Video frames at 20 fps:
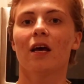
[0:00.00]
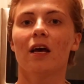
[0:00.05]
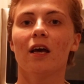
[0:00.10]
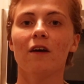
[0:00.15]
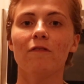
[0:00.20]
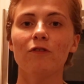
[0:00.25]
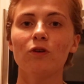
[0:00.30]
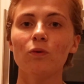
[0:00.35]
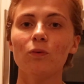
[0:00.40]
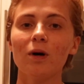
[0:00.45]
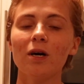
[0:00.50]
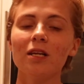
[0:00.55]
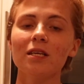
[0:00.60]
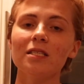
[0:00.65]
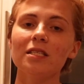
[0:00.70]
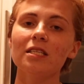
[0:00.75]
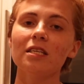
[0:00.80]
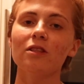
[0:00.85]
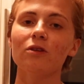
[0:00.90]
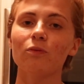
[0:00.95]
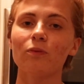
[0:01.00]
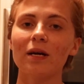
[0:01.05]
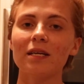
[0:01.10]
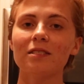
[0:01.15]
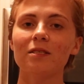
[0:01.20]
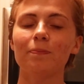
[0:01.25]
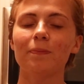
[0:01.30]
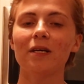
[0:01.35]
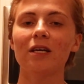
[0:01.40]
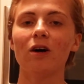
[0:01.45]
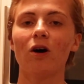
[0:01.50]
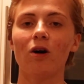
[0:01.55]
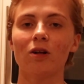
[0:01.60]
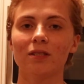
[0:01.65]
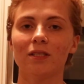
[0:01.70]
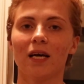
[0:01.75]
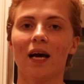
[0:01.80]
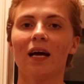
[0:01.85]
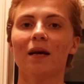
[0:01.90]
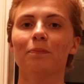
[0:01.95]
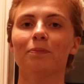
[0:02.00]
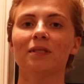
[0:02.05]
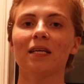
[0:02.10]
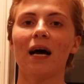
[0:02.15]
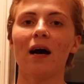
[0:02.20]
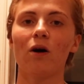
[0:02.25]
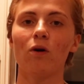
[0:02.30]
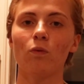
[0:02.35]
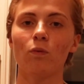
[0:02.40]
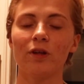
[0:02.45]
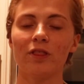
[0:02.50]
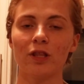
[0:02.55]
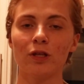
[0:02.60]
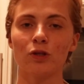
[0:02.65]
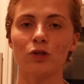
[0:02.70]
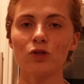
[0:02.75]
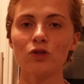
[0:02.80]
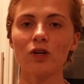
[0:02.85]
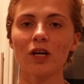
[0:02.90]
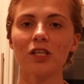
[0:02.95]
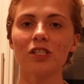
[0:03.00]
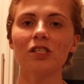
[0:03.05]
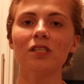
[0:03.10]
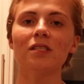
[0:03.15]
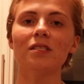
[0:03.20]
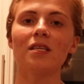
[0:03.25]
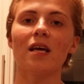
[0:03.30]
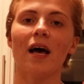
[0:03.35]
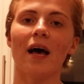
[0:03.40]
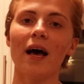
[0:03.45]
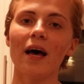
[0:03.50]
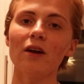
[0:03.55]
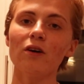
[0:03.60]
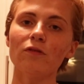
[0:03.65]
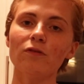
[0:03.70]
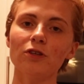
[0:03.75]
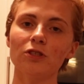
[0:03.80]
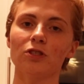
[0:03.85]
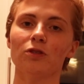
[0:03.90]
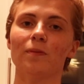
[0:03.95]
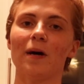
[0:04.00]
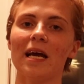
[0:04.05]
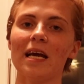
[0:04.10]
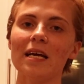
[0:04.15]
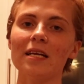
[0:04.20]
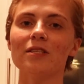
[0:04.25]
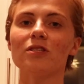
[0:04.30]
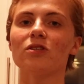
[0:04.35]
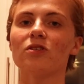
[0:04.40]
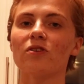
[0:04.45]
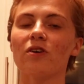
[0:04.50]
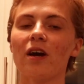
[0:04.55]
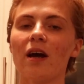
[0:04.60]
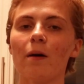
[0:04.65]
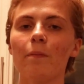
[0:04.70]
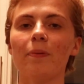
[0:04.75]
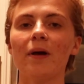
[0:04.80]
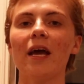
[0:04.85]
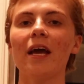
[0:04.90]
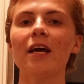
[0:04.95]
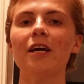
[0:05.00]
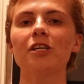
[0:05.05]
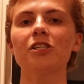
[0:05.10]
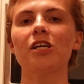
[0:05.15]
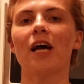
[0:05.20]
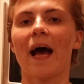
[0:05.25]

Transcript: If you want to see the recipe all typed out with instructions, head over to my Instagram page